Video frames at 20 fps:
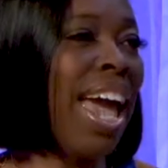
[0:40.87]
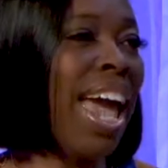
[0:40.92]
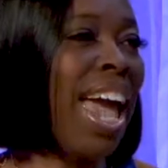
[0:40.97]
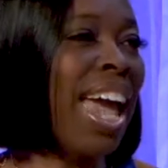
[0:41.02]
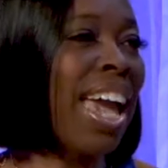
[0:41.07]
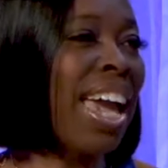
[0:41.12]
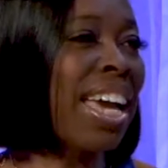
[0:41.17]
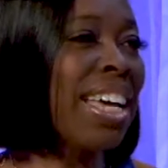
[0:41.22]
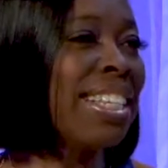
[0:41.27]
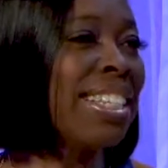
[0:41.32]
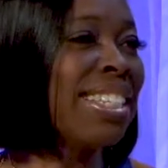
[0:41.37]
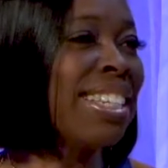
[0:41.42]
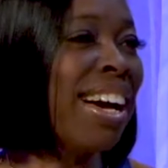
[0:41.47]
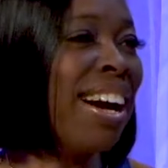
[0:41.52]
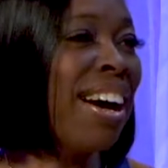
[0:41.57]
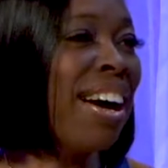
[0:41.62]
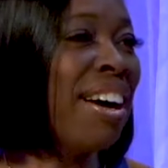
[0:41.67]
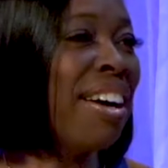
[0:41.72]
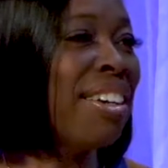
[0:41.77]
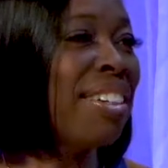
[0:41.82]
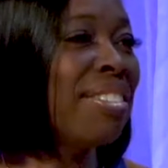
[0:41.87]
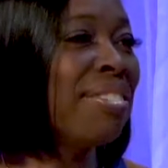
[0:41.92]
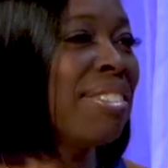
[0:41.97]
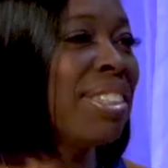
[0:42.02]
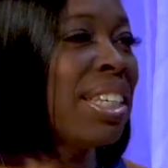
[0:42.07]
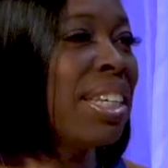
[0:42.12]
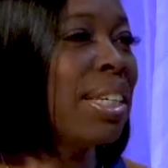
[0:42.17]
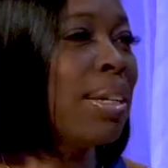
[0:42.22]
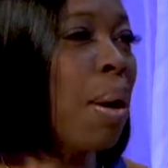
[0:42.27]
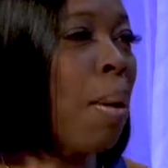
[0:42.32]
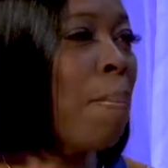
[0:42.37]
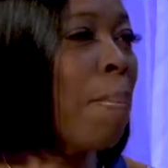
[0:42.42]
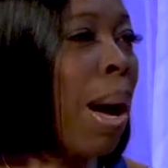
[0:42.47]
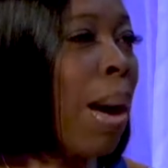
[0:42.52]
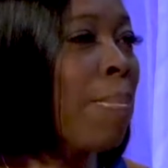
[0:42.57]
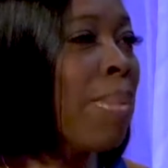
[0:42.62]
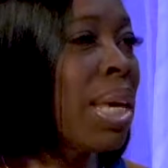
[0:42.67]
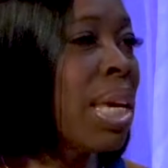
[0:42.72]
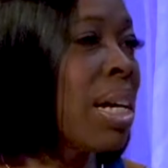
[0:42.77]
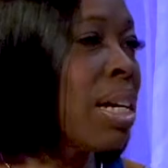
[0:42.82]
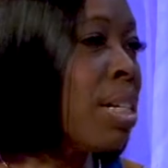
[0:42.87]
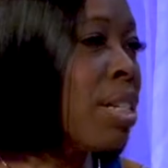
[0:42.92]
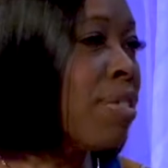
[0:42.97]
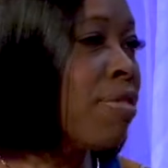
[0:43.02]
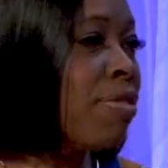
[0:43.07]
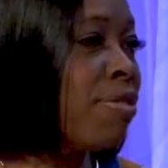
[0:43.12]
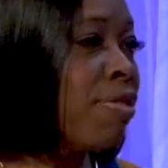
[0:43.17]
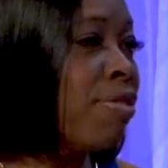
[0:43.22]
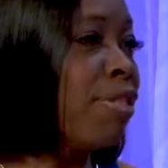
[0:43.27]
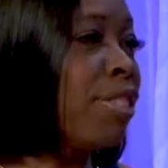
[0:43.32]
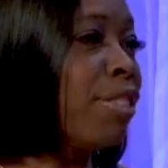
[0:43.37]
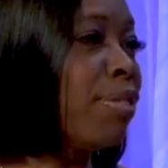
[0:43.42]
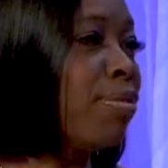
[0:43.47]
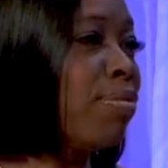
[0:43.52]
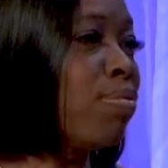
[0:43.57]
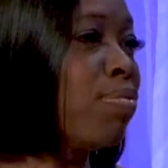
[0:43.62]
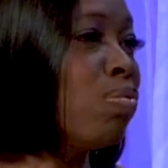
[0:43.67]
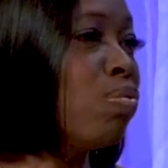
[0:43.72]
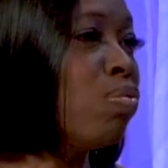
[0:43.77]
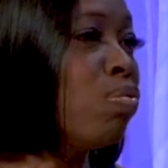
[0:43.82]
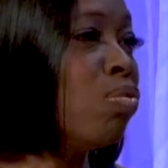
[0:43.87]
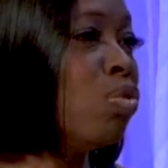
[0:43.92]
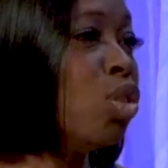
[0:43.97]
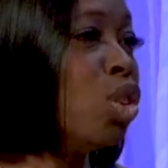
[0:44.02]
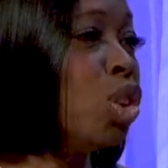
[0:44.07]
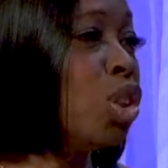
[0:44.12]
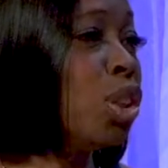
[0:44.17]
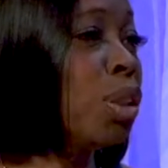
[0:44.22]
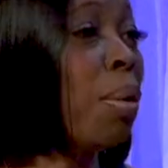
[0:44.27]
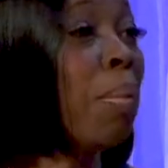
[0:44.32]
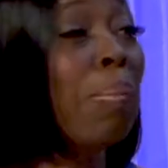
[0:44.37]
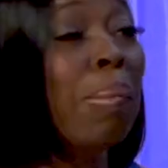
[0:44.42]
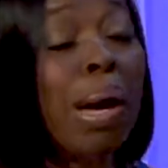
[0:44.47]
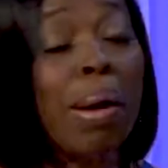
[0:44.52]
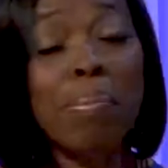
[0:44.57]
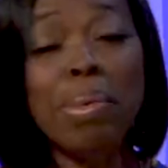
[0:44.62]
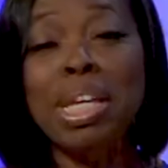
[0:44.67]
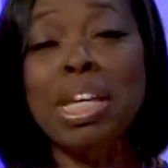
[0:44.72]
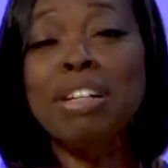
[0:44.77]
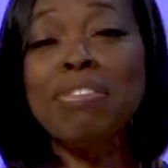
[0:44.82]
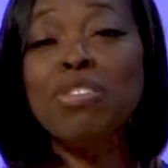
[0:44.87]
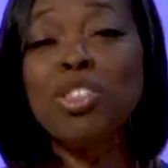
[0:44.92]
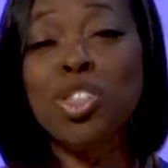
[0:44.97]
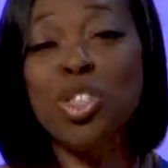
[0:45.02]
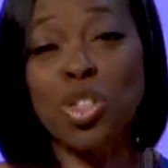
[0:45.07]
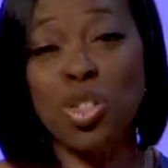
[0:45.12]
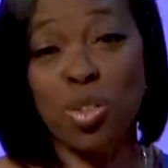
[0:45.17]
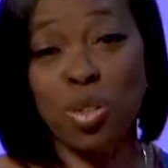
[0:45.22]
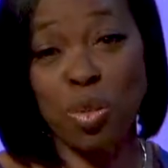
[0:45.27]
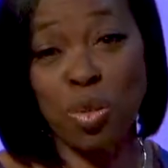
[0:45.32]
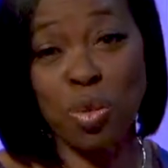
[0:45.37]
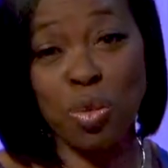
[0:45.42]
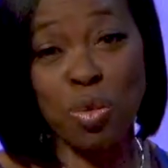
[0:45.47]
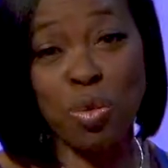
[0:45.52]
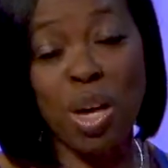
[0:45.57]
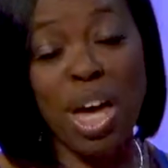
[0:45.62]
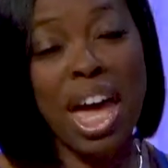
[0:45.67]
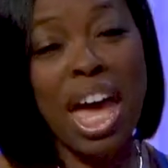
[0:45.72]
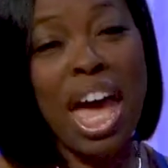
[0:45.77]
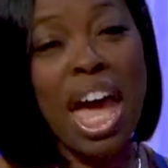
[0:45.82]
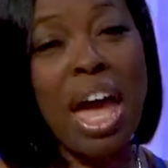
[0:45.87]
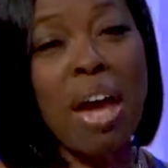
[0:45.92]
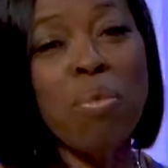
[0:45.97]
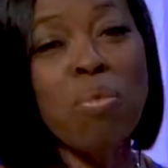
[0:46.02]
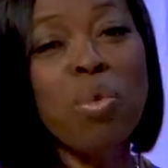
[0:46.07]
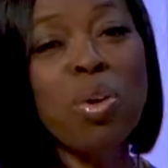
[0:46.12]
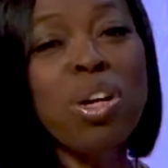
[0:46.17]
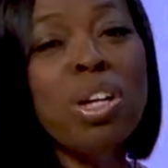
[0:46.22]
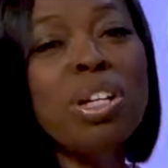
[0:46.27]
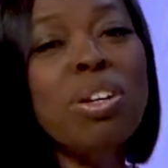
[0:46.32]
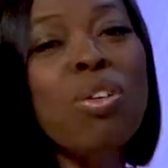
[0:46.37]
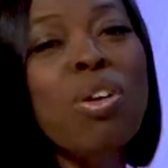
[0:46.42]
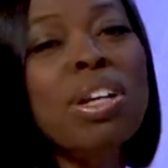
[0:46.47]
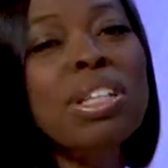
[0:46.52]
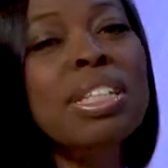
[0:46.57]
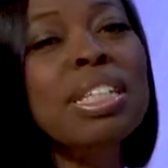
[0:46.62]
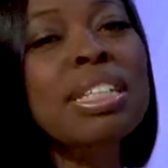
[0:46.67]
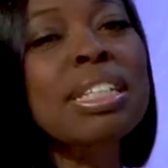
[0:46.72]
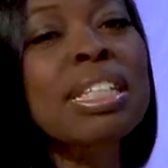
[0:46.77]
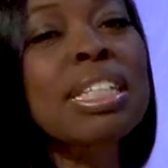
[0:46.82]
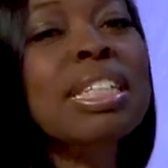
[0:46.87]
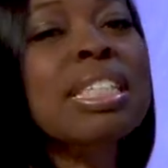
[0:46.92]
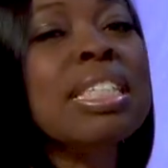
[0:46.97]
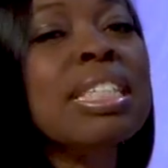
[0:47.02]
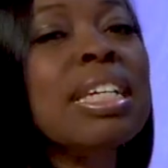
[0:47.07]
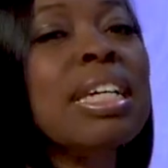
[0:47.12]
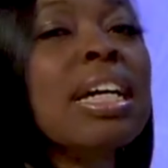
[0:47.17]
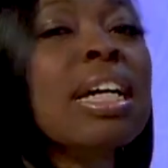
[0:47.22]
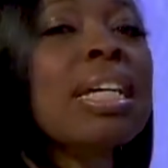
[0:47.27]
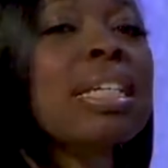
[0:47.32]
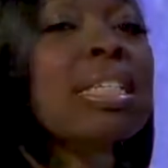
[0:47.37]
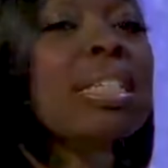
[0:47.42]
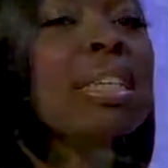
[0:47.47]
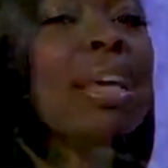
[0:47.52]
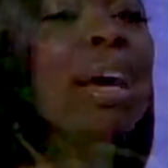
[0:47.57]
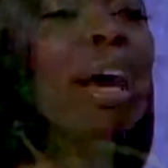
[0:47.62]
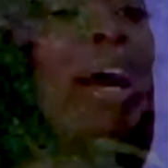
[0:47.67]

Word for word: and uh, a mommy of two. A mommy of two. And we're going to discuss